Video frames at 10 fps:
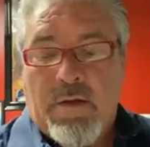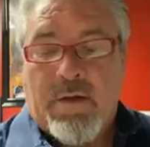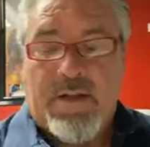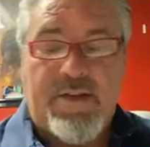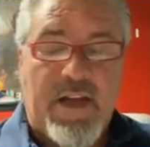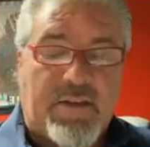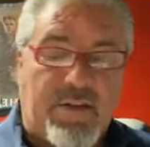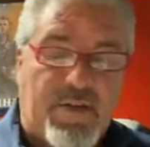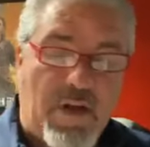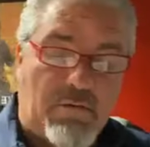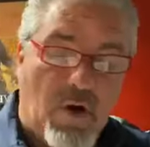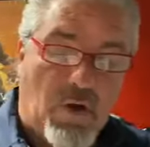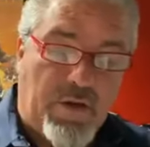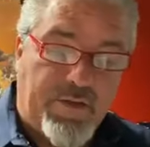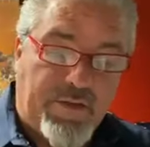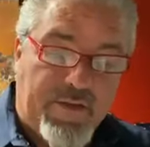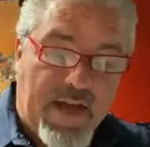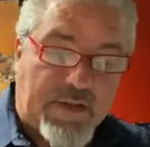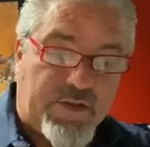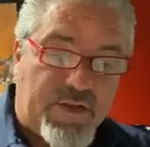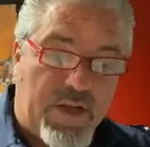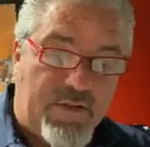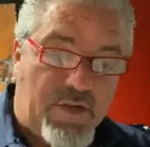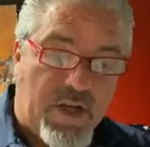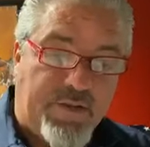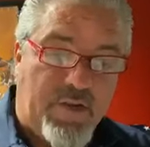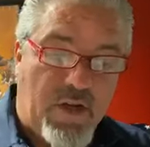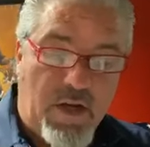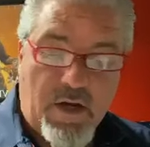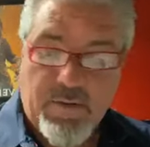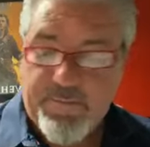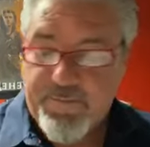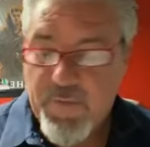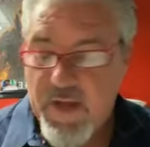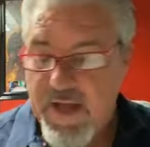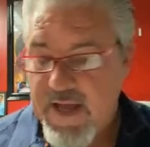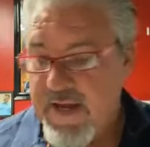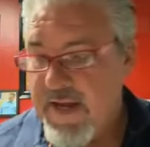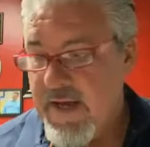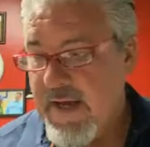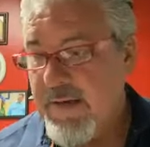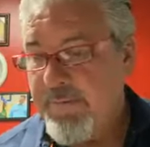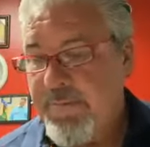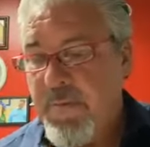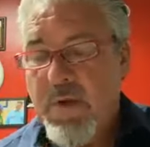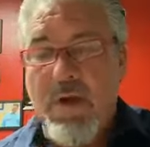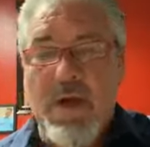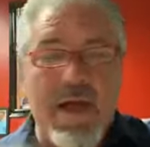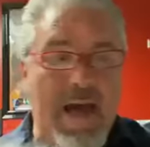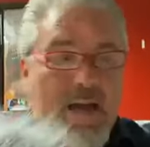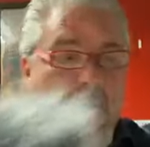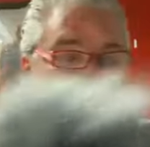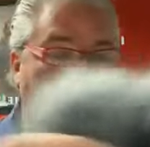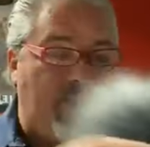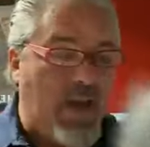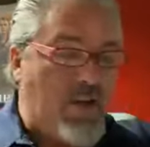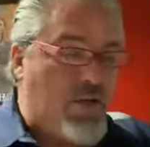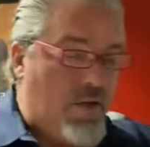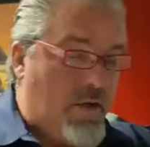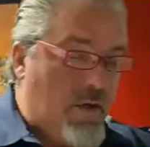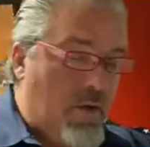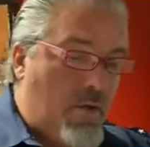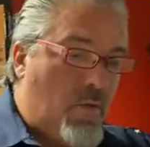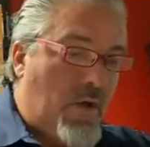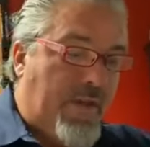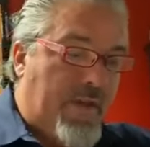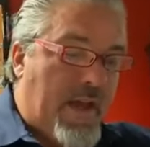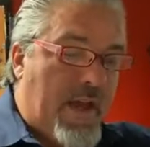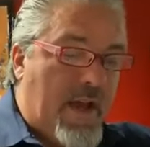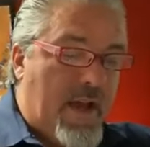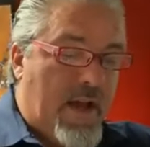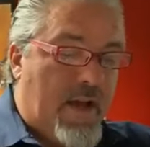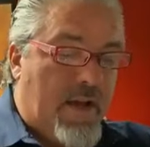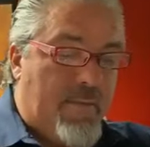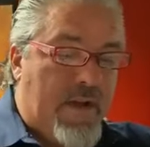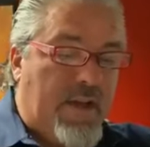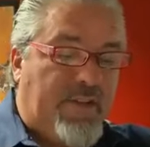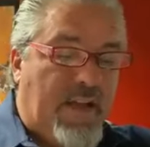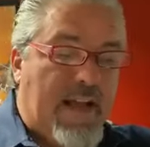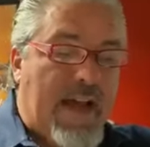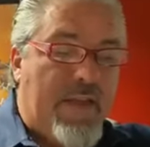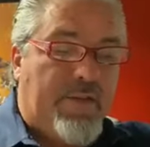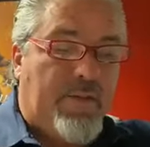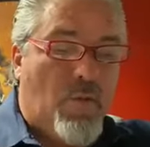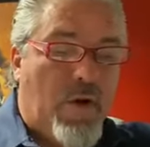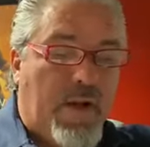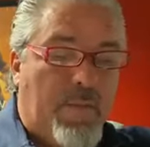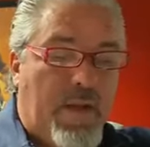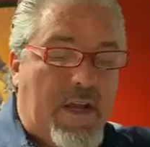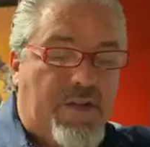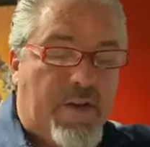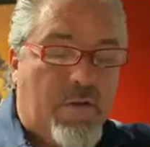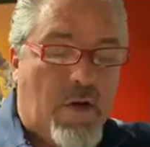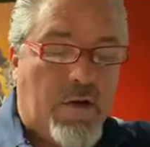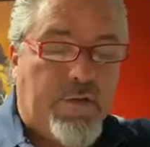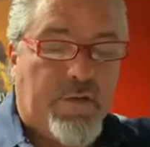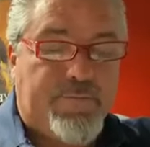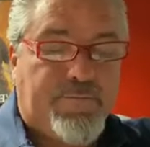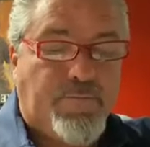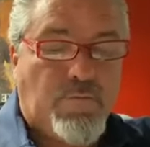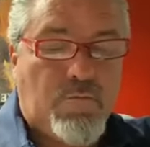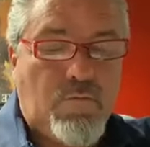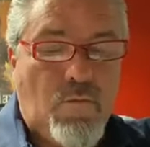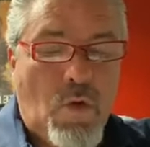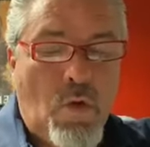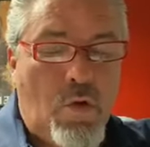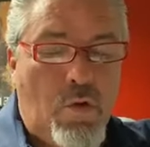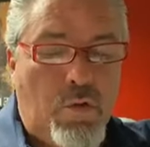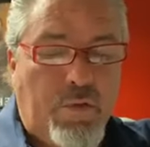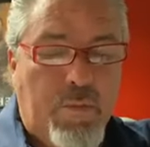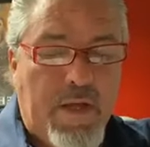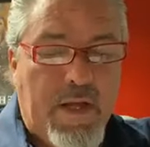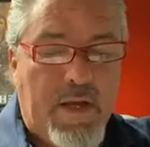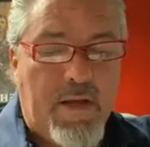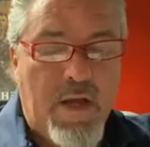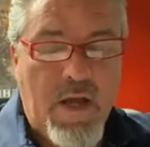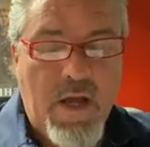Let's get this thing rolling. This is Dr. Stephen Judson here, and had a conversation with an amazing guy this morning, a patient of ours, who's been